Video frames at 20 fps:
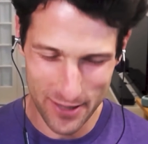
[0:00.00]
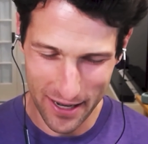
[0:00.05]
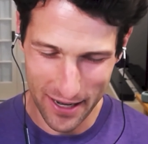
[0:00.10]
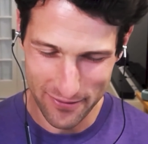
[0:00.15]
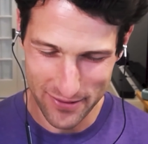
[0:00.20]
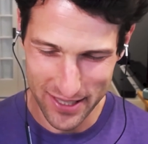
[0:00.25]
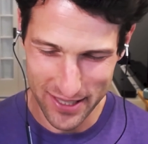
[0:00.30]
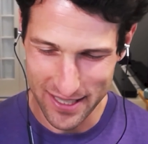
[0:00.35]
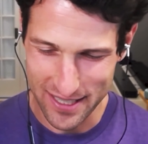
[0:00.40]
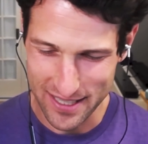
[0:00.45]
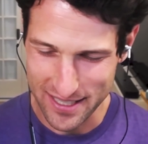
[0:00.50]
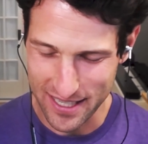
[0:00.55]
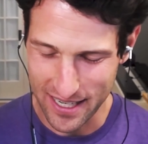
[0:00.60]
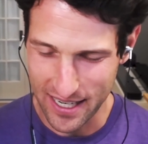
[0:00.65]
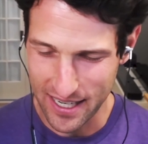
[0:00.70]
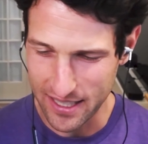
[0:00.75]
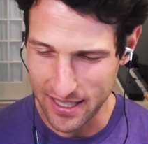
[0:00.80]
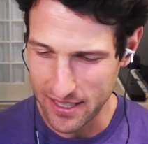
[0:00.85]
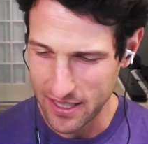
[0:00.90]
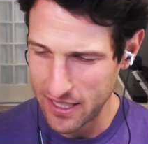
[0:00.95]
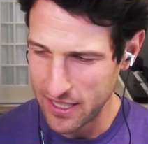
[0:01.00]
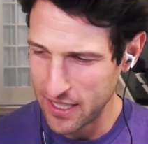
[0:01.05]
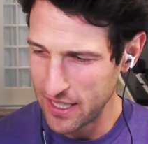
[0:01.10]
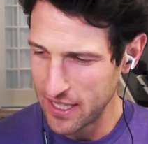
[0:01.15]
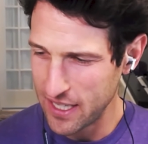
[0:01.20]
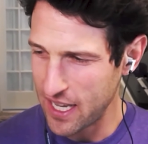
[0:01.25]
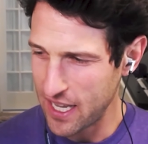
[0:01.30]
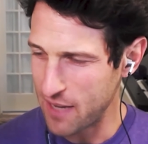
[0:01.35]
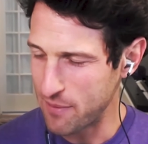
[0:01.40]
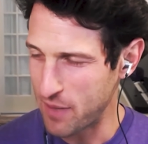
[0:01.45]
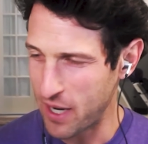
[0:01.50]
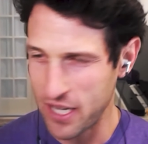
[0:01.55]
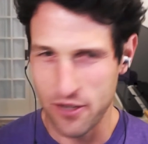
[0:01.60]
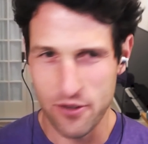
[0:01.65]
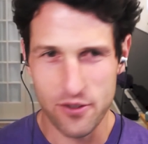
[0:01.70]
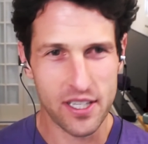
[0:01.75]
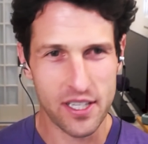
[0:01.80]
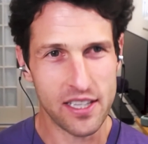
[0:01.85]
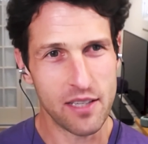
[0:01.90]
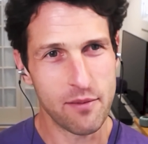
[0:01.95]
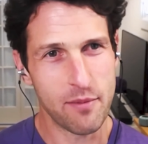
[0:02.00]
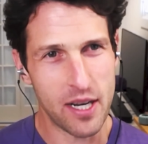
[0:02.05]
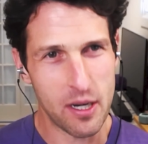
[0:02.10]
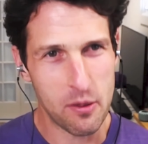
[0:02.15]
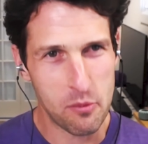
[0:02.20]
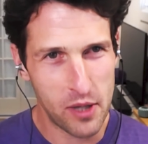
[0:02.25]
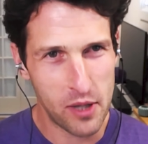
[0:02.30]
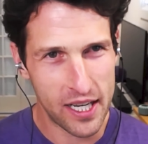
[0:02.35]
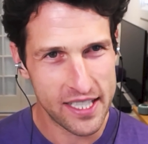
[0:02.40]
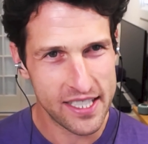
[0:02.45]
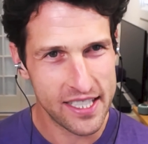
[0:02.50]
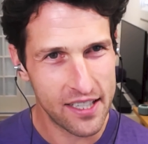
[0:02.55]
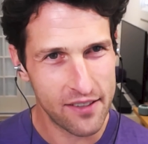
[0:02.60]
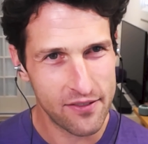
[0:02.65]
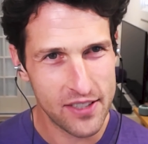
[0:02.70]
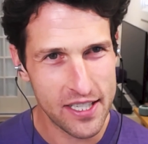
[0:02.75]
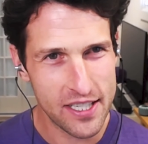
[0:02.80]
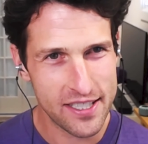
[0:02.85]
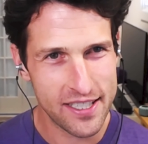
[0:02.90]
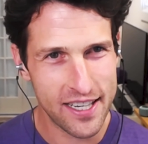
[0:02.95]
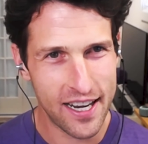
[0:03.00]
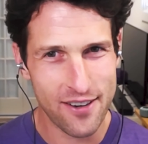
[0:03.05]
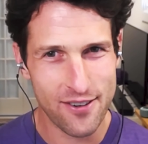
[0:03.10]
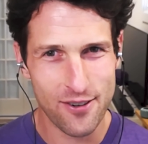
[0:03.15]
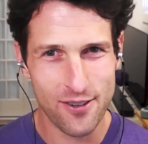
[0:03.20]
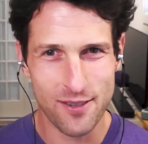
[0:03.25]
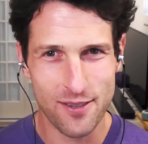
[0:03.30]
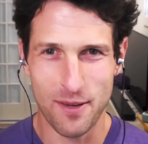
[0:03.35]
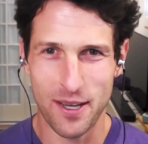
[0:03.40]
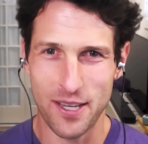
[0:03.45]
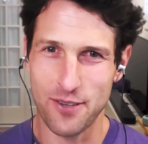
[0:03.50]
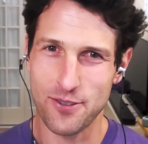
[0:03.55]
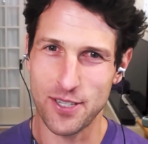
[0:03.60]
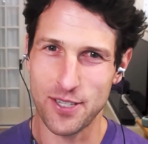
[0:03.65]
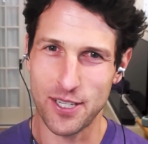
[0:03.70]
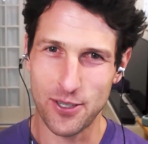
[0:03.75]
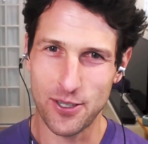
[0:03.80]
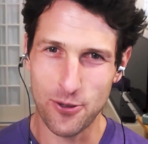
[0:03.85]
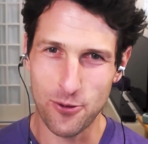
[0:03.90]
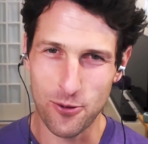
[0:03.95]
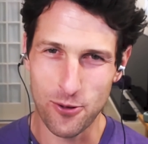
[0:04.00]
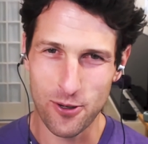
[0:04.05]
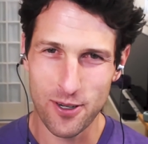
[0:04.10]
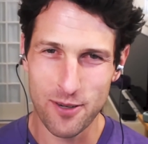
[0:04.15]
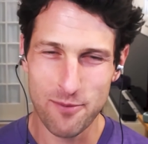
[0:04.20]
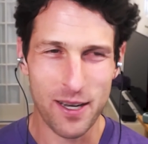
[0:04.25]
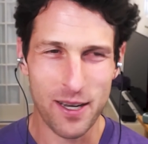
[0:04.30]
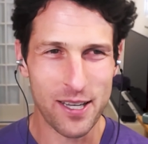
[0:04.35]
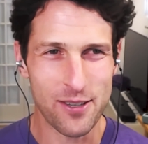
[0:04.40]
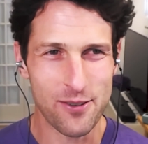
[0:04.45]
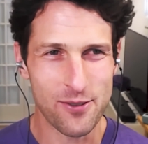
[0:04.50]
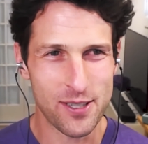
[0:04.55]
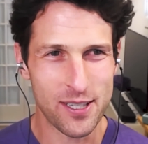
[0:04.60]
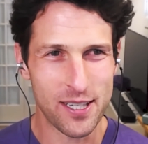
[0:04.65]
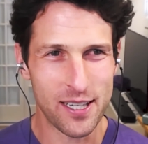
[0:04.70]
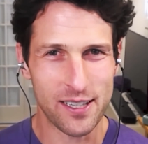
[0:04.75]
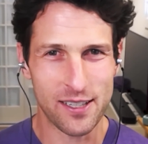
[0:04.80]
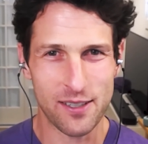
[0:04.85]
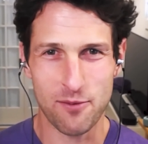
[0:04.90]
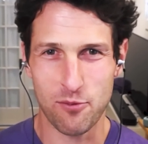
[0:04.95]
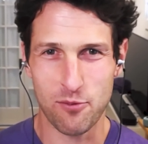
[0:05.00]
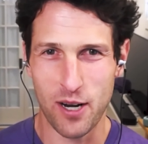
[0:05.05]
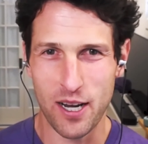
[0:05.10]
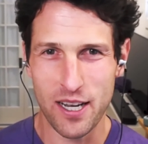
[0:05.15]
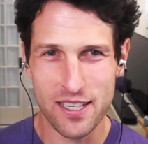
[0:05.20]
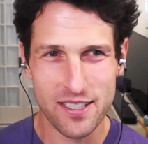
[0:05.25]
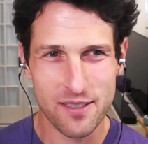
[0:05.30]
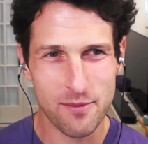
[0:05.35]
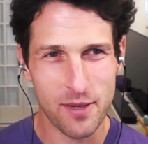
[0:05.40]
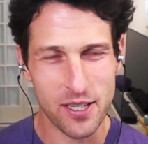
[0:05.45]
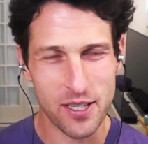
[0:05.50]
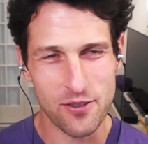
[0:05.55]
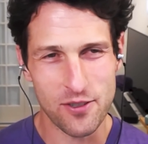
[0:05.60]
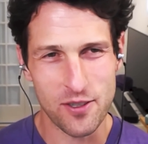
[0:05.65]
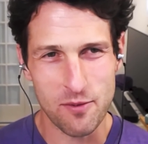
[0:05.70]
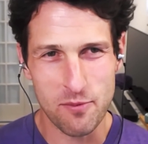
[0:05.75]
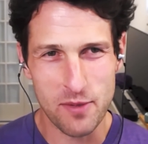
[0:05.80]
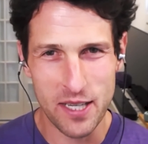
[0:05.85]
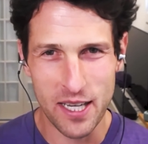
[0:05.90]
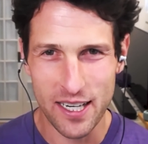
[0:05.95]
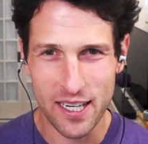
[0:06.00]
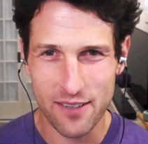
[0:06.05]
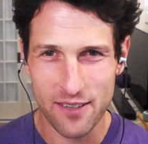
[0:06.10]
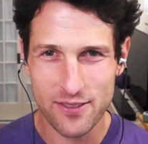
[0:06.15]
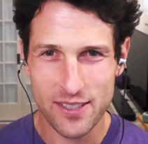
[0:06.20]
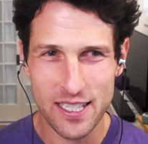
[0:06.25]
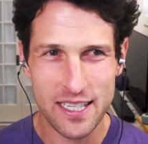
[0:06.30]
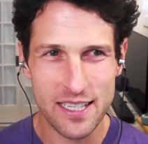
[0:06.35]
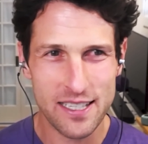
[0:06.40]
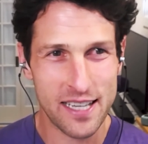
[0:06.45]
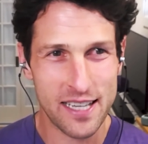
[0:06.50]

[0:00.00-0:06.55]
have to decide Am I using the Metaplex NFT standard? Am I using Core? Am I using Compressed? Am I using PNFTs,